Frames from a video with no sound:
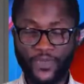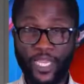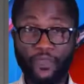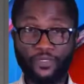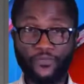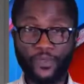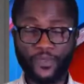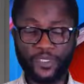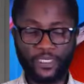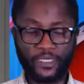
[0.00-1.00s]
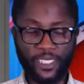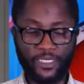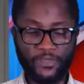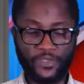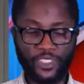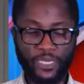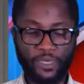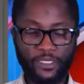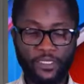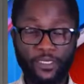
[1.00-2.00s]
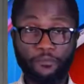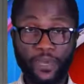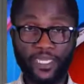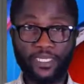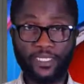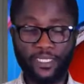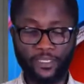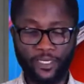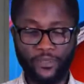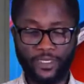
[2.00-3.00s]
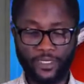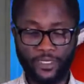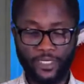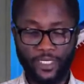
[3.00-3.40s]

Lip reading: House of Representatives Chairman, Banking and Currency,